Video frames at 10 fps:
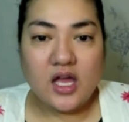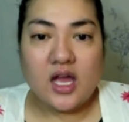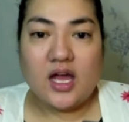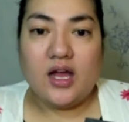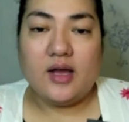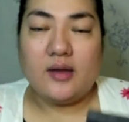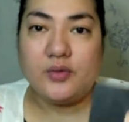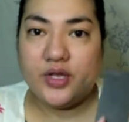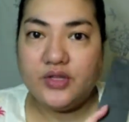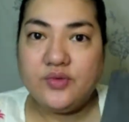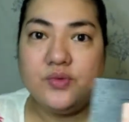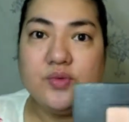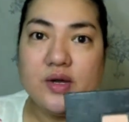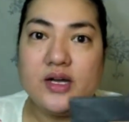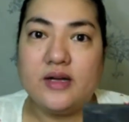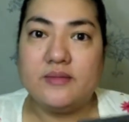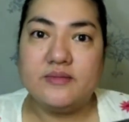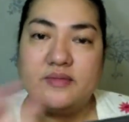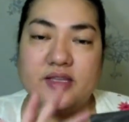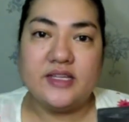I'm going to
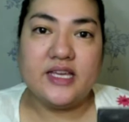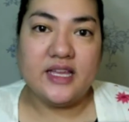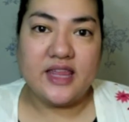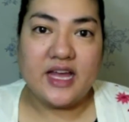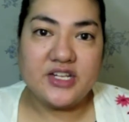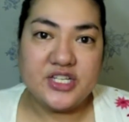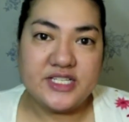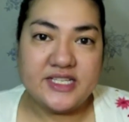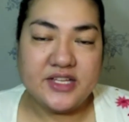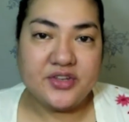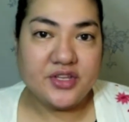indicate the address later